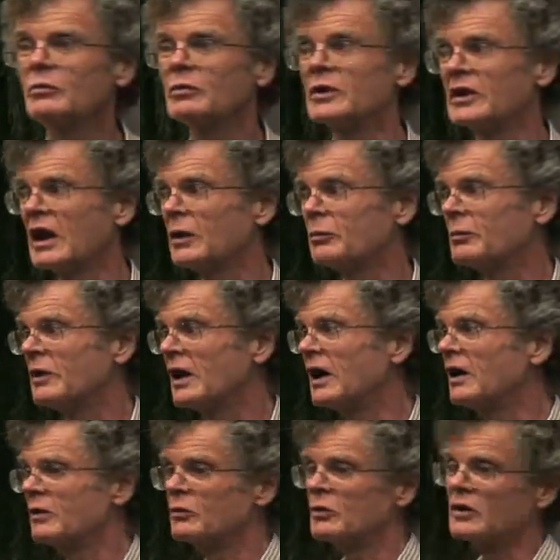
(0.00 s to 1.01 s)
what happened
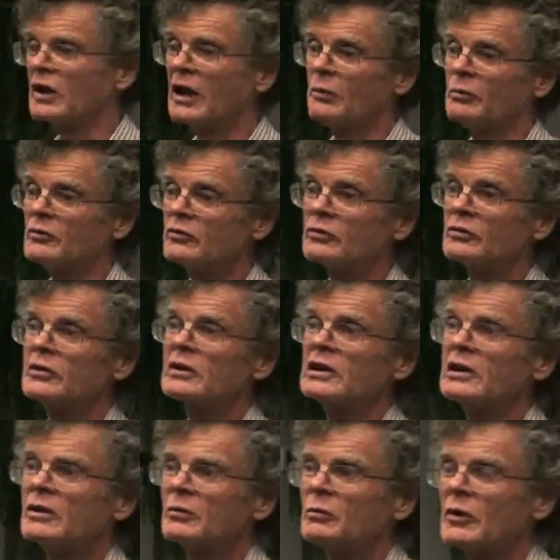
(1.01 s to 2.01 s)
uh, what happened
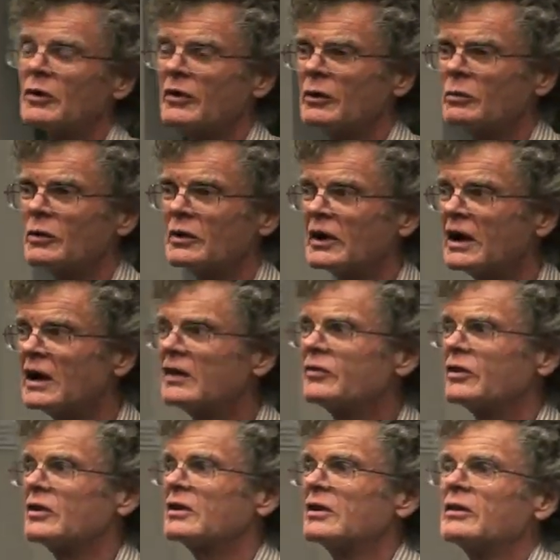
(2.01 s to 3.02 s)
during, what they were
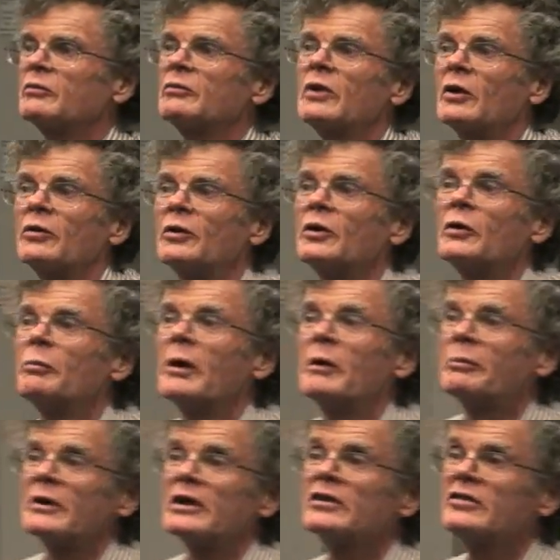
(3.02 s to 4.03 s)
after. I mean, there are no
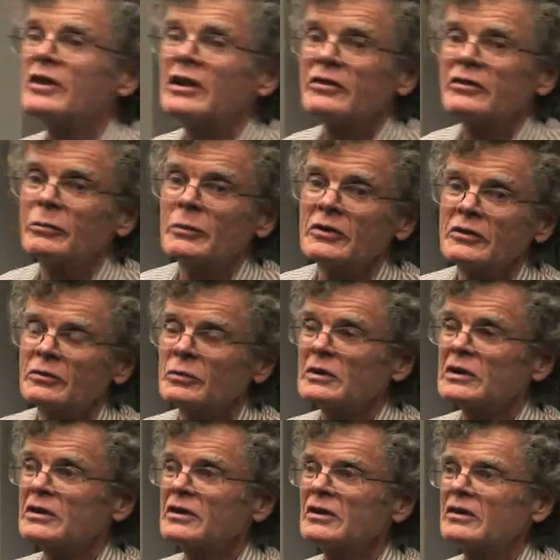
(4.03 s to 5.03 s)
population estimates
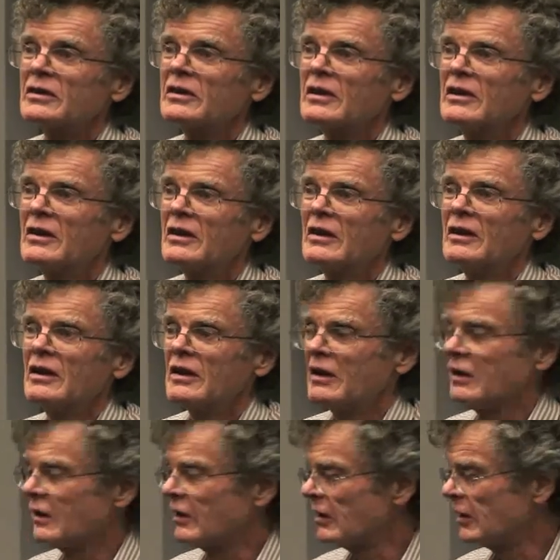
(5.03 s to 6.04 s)
really.
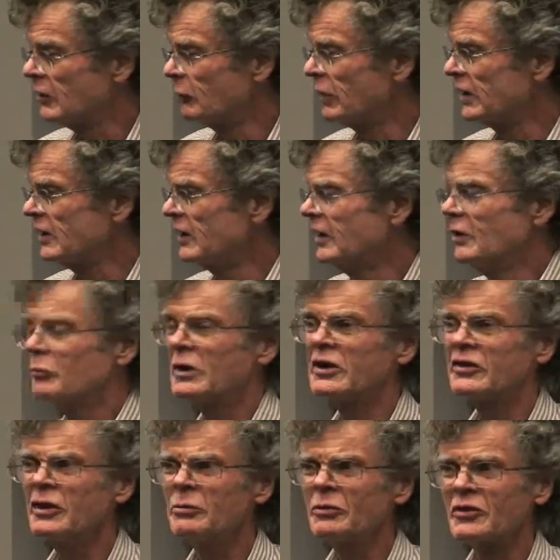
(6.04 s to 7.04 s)
Uh, but but
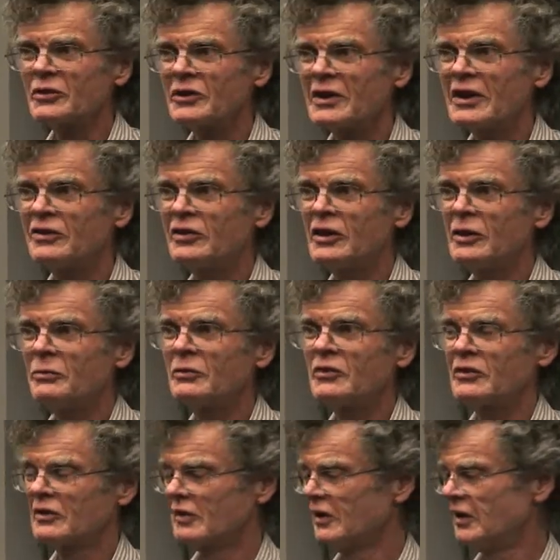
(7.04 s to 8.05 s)
it seems it
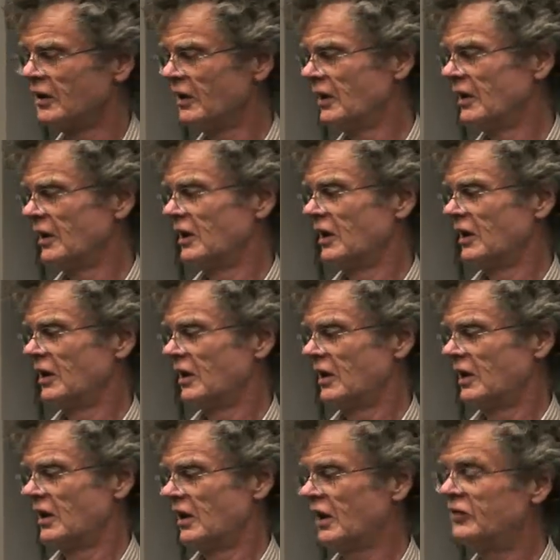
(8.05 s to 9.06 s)
seems.
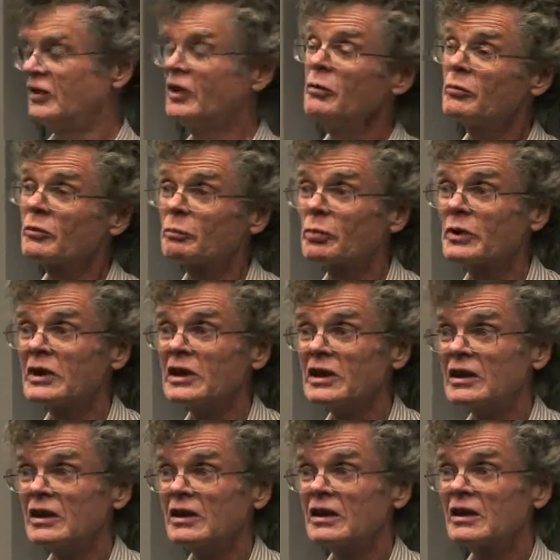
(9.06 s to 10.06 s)
It seems
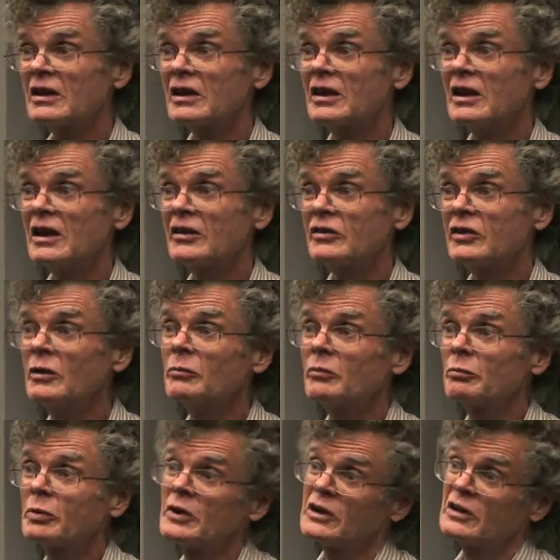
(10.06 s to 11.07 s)
pretty. It seems
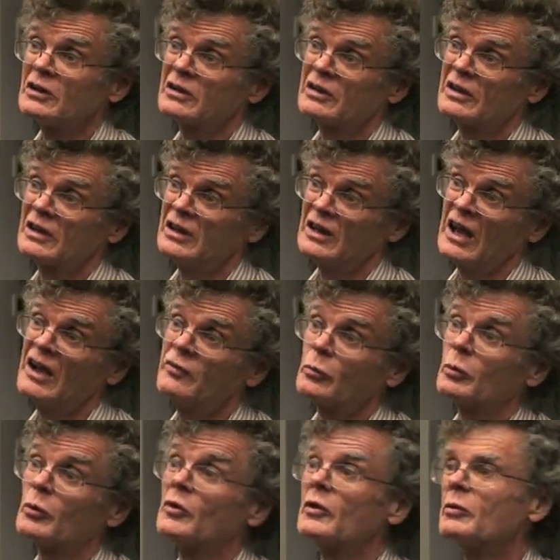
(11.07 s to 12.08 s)
pretty
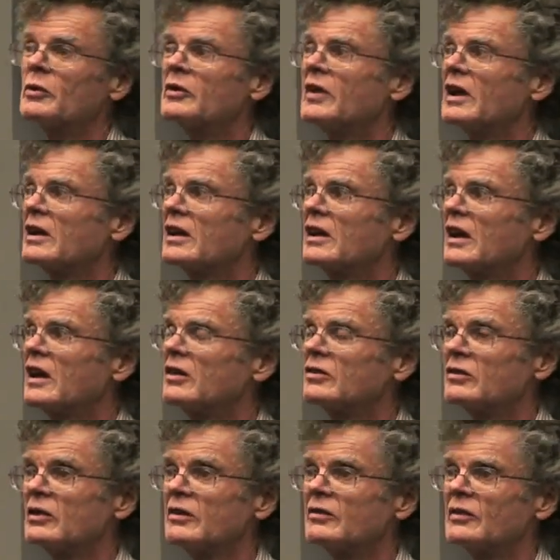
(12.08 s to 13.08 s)
inevitable that it would have had a
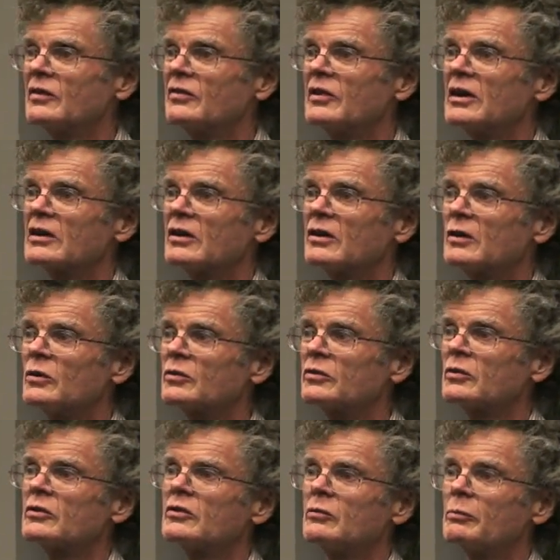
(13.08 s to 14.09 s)
catastrophic effect on all
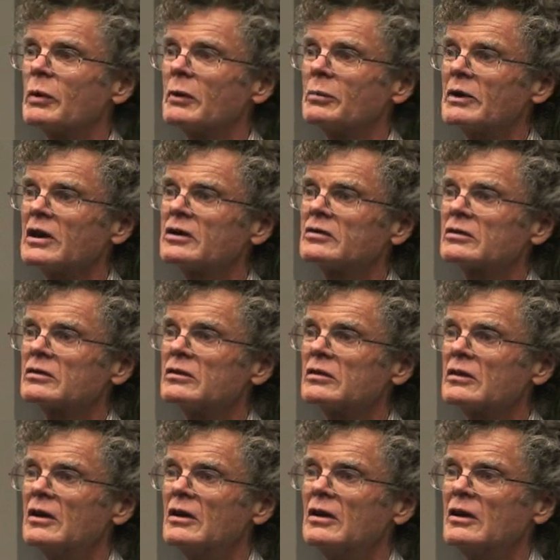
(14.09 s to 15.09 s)
sorts of populations.